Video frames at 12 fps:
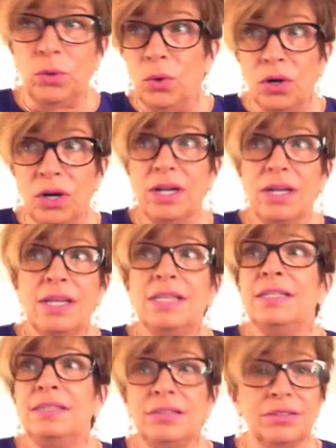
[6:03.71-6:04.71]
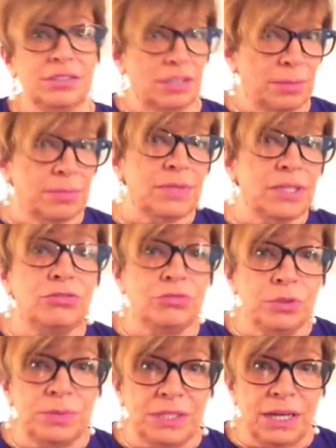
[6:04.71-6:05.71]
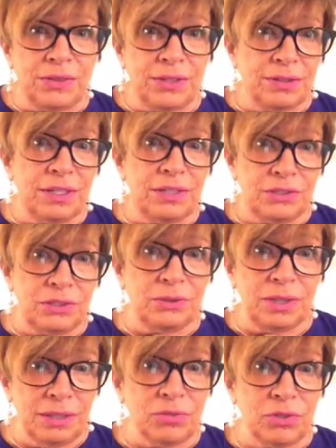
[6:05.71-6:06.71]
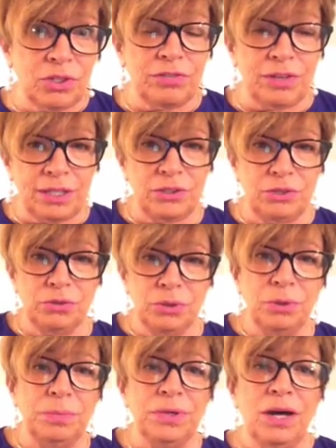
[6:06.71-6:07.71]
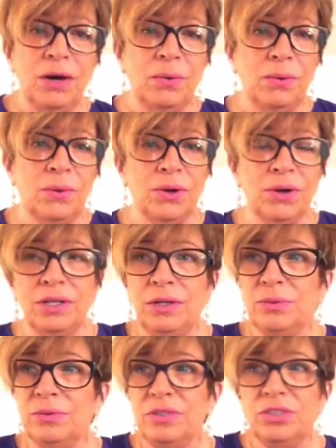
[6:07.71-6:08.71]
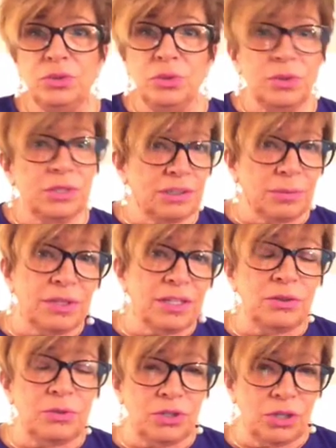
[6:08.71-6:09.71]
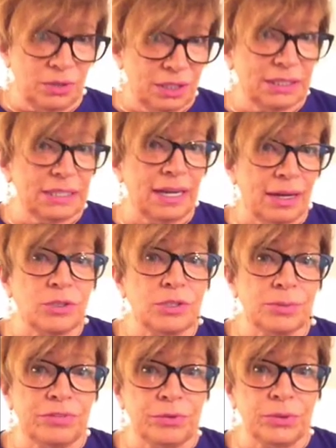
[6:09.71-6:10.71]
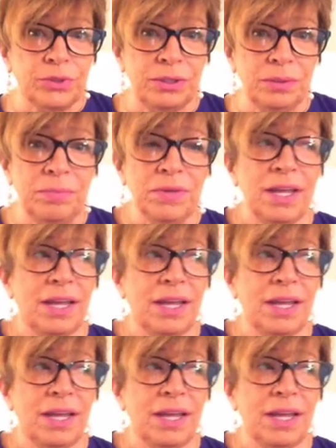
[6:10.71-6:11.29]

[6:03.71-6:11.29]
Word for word: Or there's some groups out there that do it. You could find a group or, you know, do it with someone that you know that's accountable for you.